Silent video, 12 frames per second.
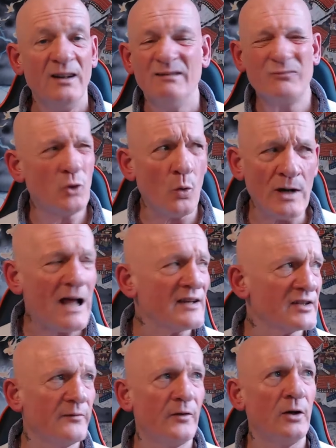don't ask
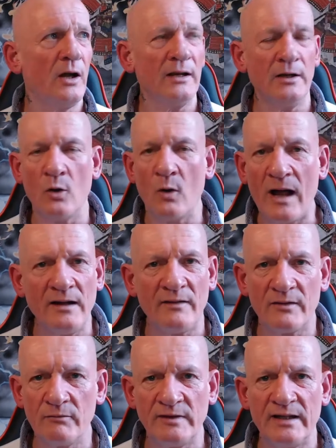for anything
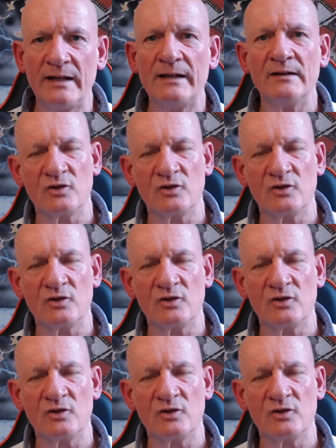ridiculous.